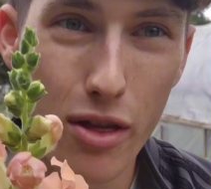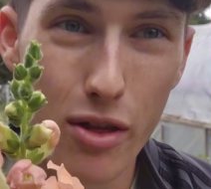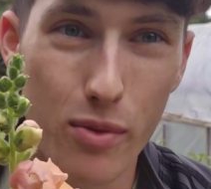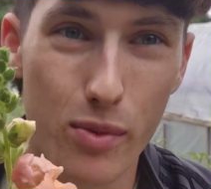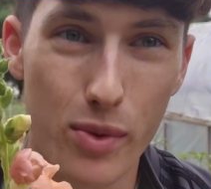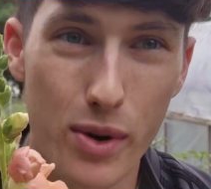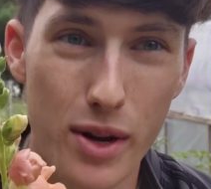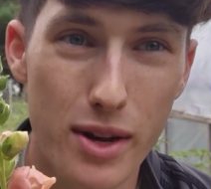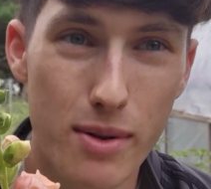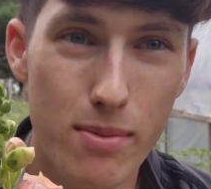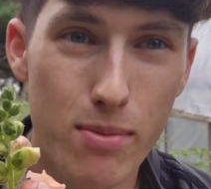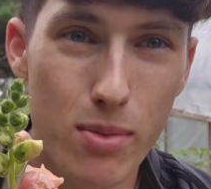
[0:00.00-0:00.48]

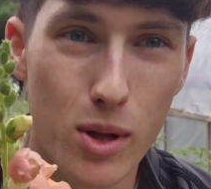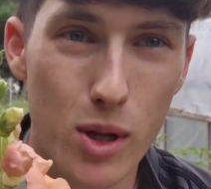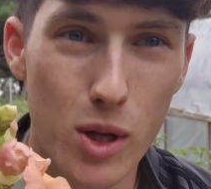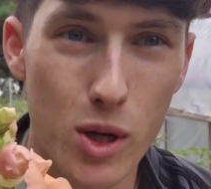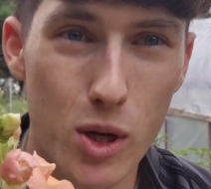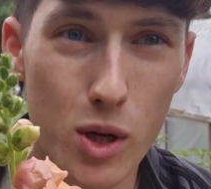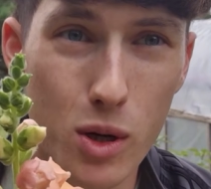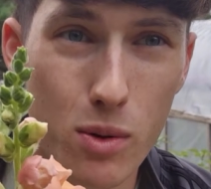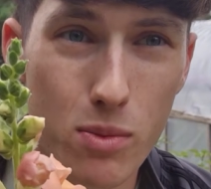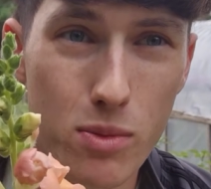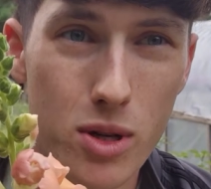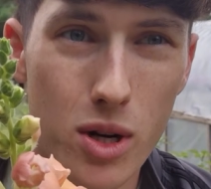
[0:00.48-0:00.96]
3
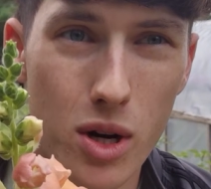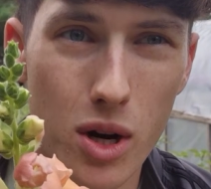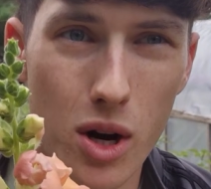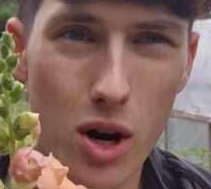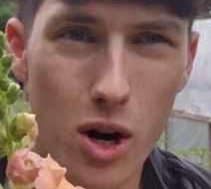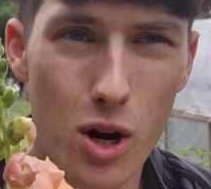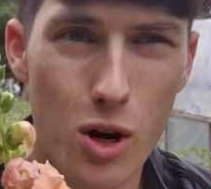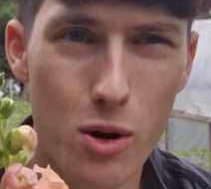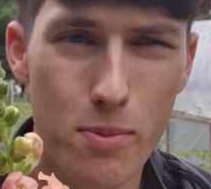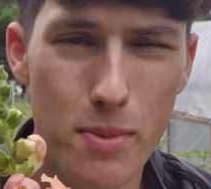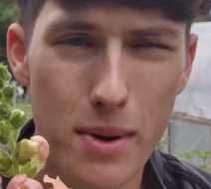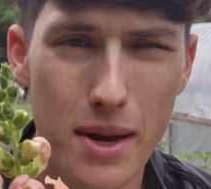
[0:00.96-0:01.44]
blooms are
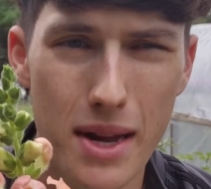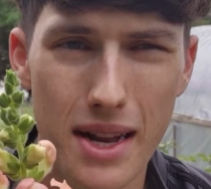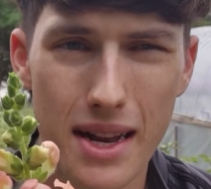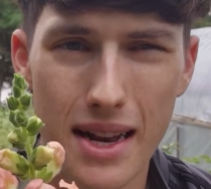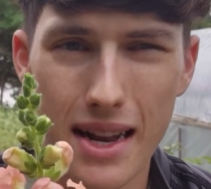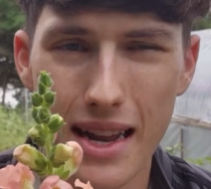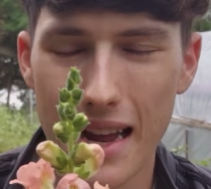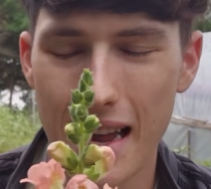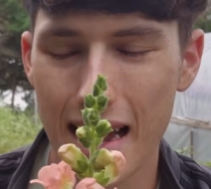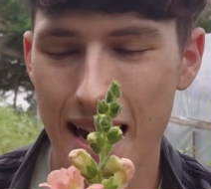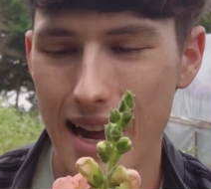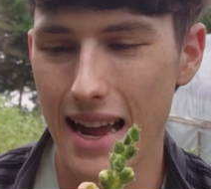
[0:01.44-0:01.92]
open,
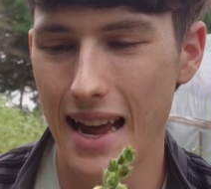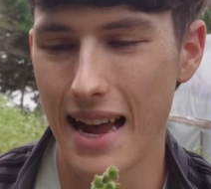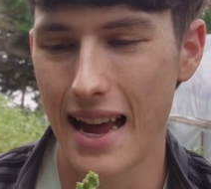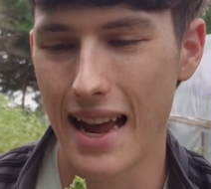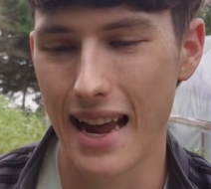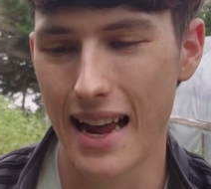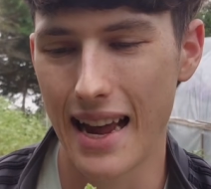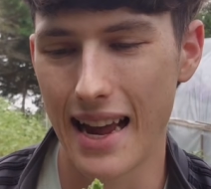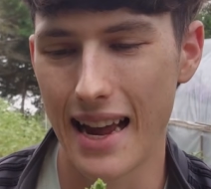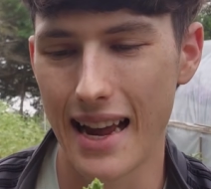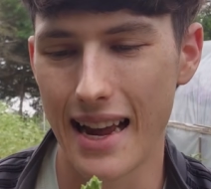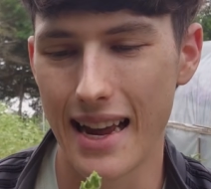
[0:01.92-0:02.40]

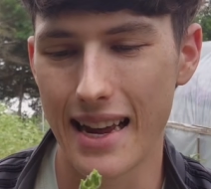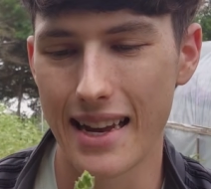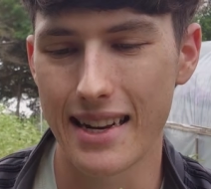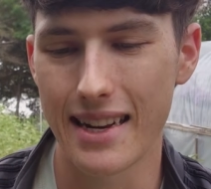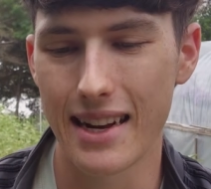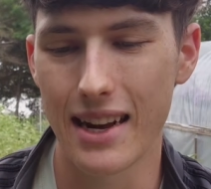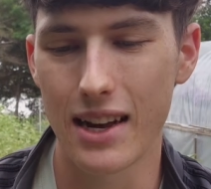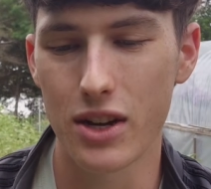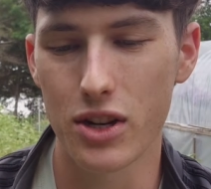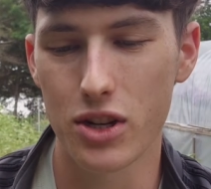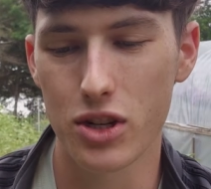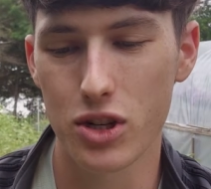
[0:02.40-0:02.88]
and
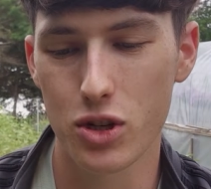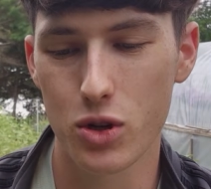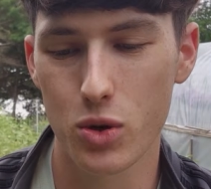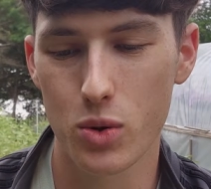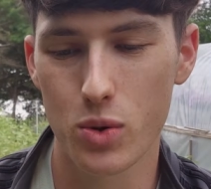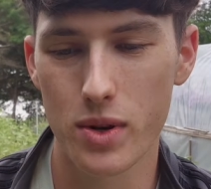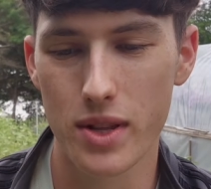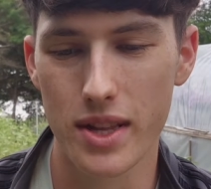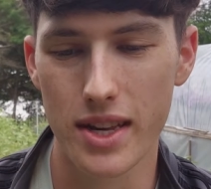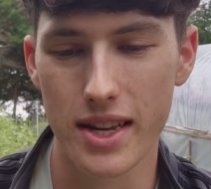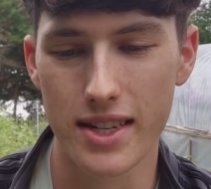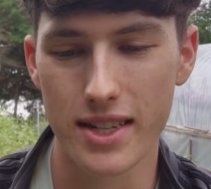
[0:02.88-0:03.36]
I'll
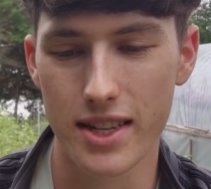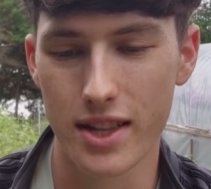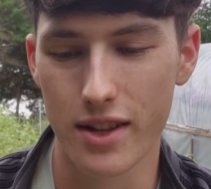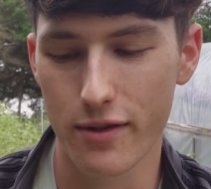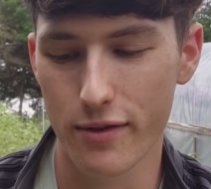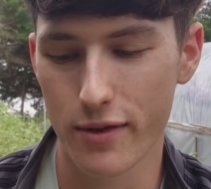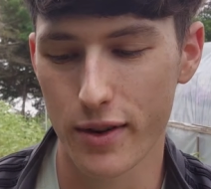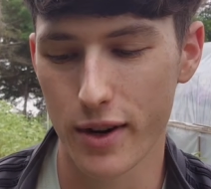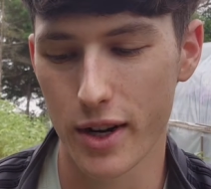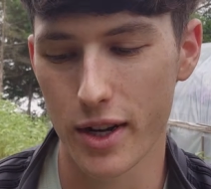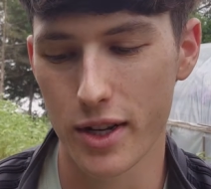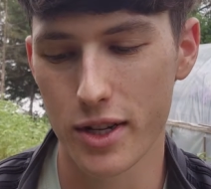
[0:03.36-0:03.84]
store these in the
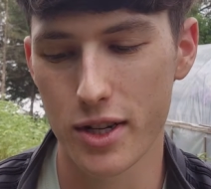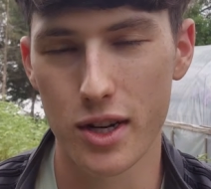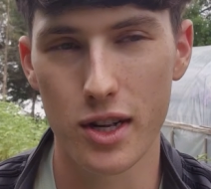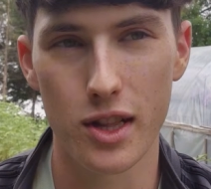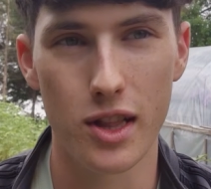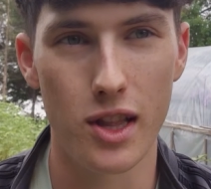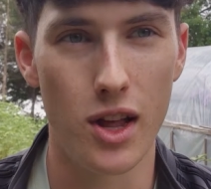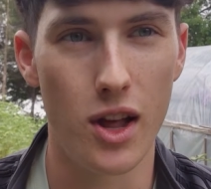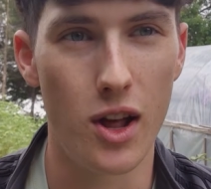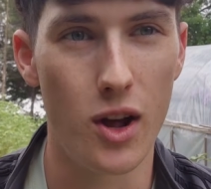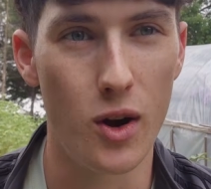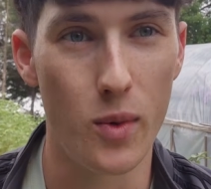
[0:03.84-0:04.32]
fridge
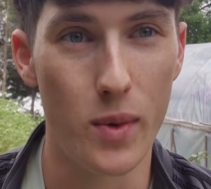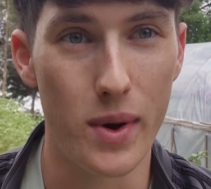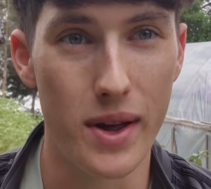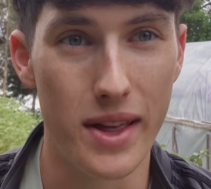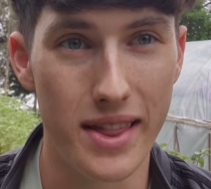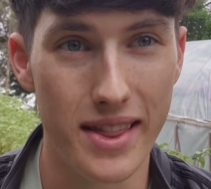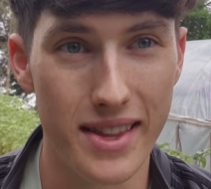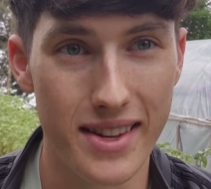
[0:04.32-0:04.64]
along with